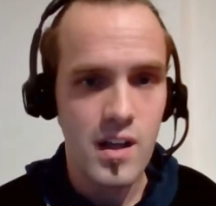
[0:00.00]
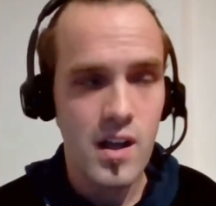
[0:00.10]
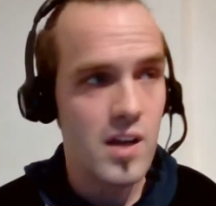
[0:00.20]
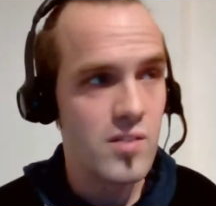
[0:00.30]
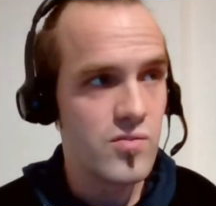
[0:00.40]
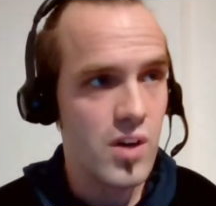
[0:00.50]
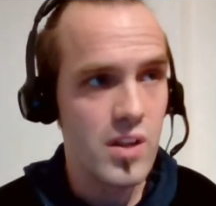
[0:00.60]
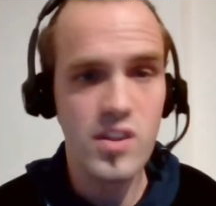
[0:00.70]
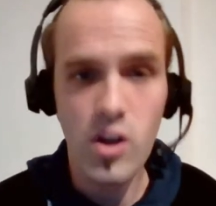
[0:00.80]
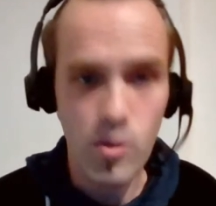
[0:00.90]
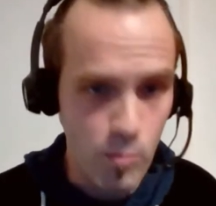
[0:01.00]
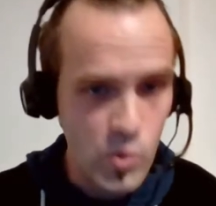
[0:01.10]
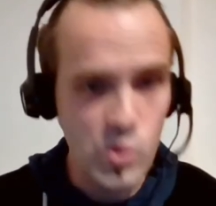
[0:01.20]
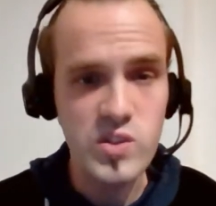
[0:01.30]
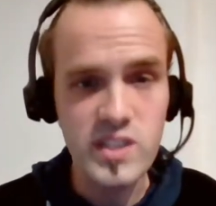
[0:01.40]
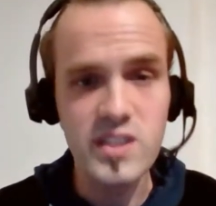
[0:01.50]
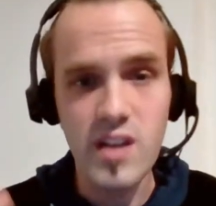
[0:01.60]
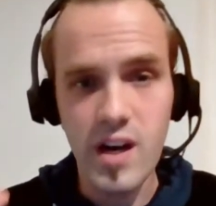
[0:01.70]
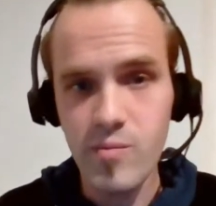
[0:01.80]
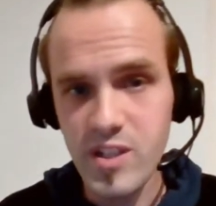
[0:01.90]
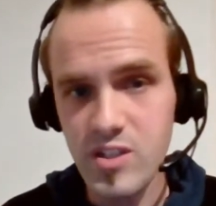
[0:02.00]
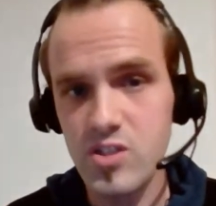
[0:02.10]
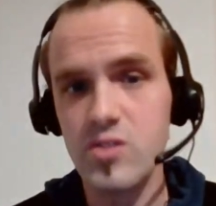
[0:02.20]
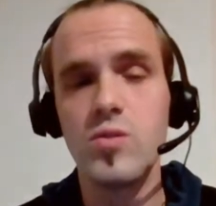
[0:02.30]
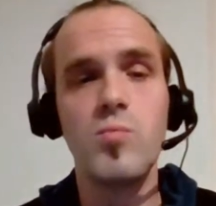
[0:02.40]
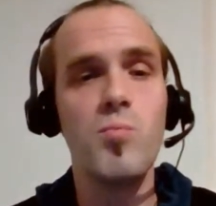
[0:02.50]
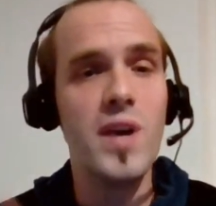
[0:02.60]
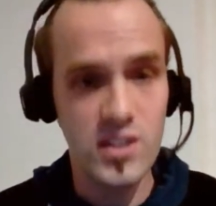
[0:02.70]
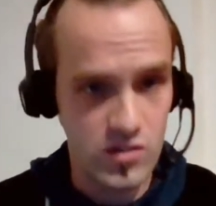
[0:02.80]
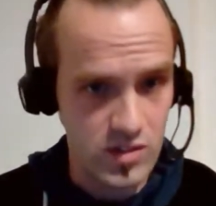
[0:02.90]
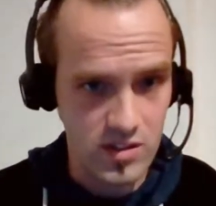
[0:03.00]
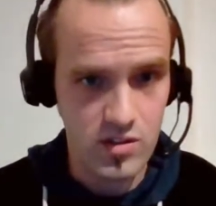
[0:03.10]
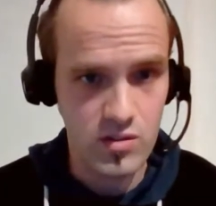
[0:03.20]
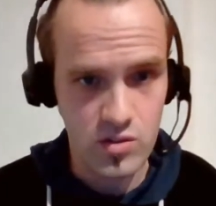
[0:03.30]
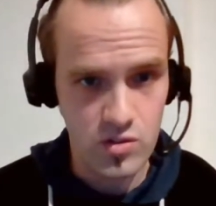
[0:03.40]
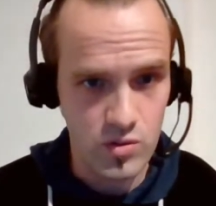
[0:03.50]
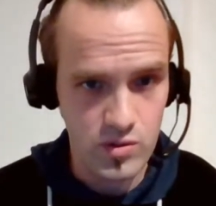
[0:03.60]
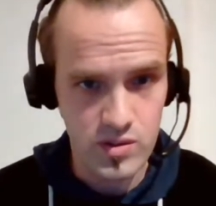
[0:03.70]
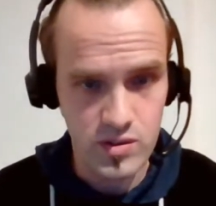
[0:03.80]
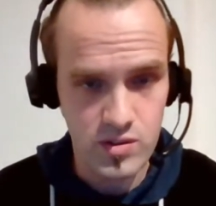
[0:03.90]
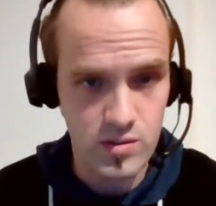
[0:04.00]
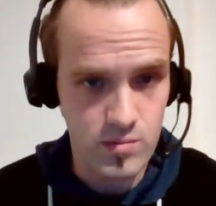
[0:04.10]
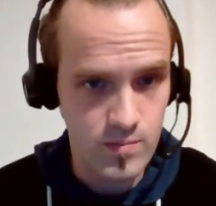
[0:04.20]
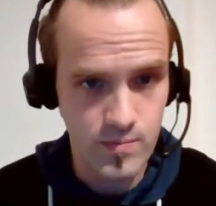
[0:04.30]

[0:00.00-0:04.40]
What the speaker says: and run a multi-dimensional matrix control system